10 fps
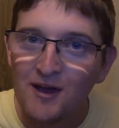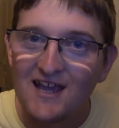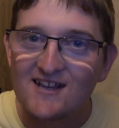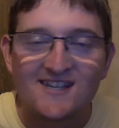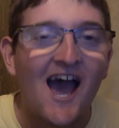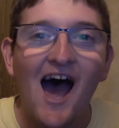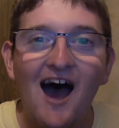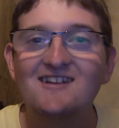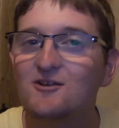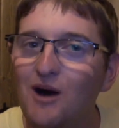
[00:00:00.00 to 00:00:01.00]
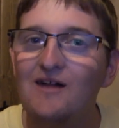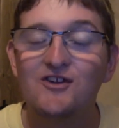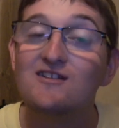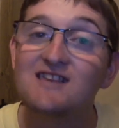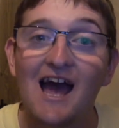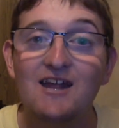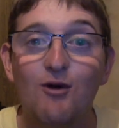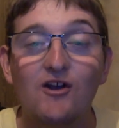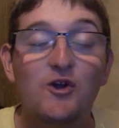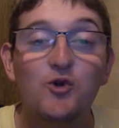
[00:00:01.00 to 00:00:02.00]
Beach. Uh, so well done to
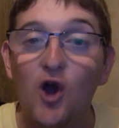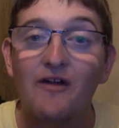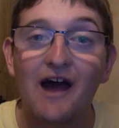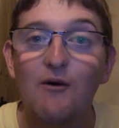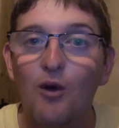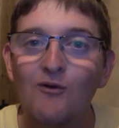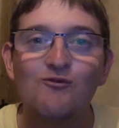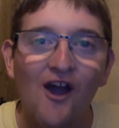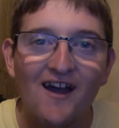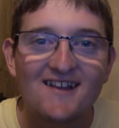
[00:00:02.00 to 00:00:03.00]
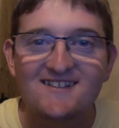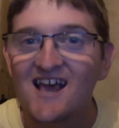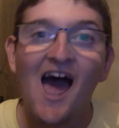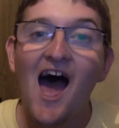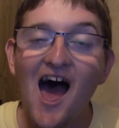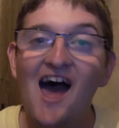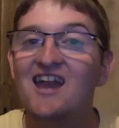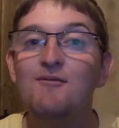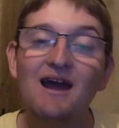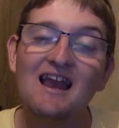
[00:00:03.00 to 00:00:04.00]
anyone who got that one right. Uh,
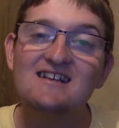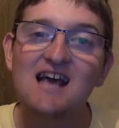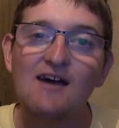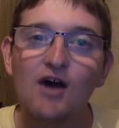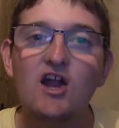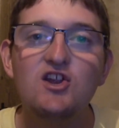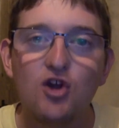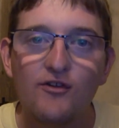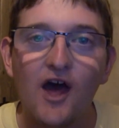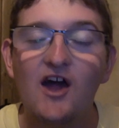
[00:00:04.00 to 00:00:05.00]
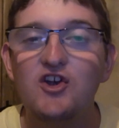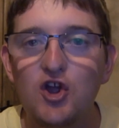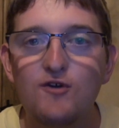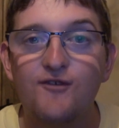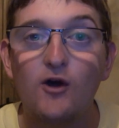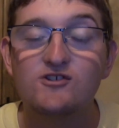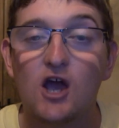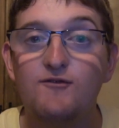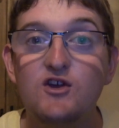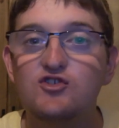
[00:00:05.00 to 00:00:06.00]
anyway, let's have another new
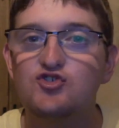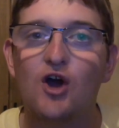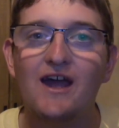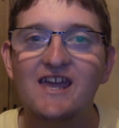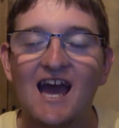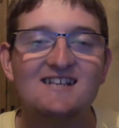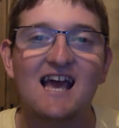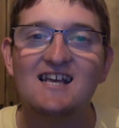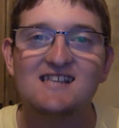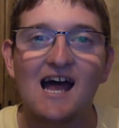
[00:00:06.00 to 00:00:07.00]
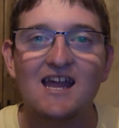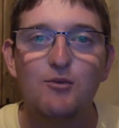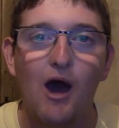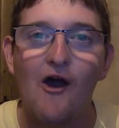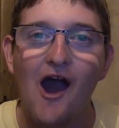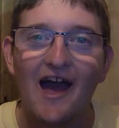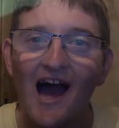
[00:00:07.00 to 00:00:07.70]
photo for you to try and guess exactly where I